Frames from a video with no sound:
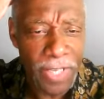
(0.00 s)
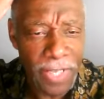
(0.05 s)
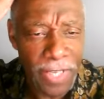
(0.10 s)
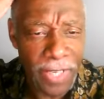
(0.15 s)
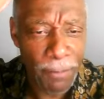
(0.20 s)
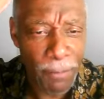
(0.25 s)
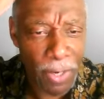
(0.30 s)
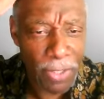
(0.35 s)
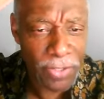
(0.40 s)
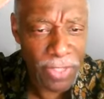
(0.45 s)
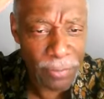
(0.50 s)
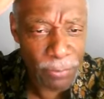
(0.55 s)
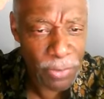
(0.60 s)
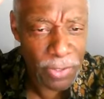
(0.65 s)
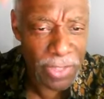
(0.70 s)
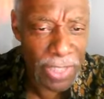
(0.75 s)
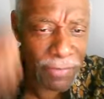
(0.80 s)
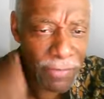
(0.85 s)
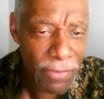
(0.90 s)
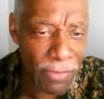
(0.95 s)
And Mark chapter
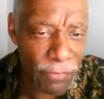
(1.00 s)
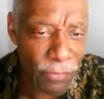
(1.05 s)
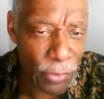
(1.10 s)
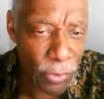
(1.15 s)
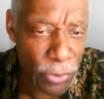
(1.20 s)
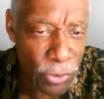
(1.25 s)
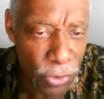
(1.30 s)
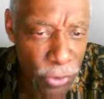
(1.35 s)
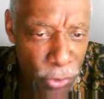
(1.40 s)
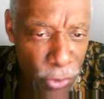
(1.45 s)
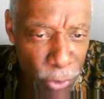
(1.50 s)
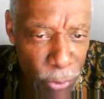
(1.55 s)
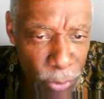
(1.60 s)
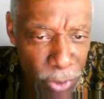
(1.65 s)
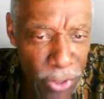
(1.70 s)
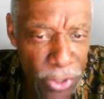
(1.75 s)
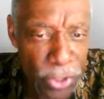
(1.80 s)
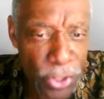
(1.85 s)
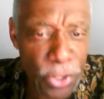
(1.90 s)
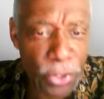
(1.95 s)
7, verse
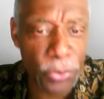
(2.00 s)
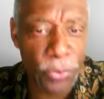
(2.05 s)
32.